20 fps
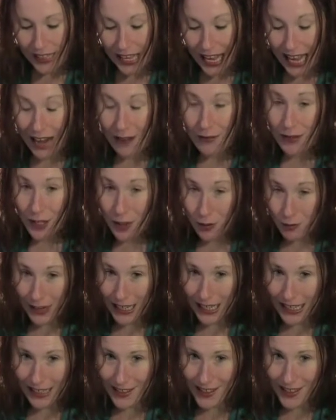Harry
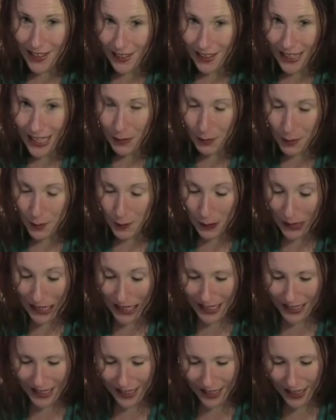grinned. He was
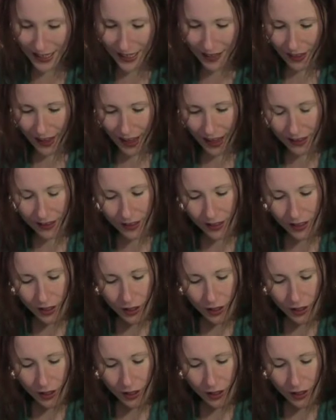pleased to hear that.